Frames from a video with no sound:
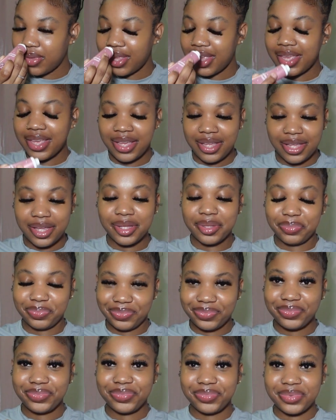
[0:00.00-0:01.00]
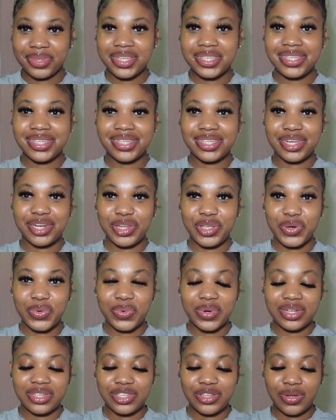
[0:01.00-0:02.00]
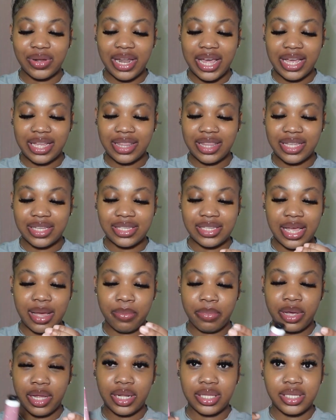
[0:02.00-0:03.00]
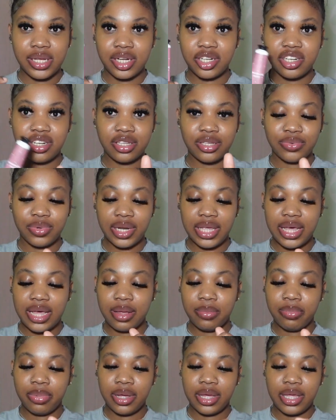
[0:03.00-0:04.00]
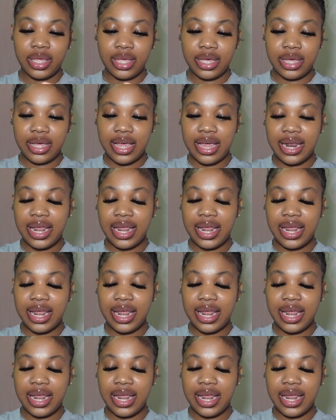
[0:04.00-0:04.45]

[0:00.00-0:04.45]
Yeah, this is a new one, so like this, I barely touched this one yet, but yeah,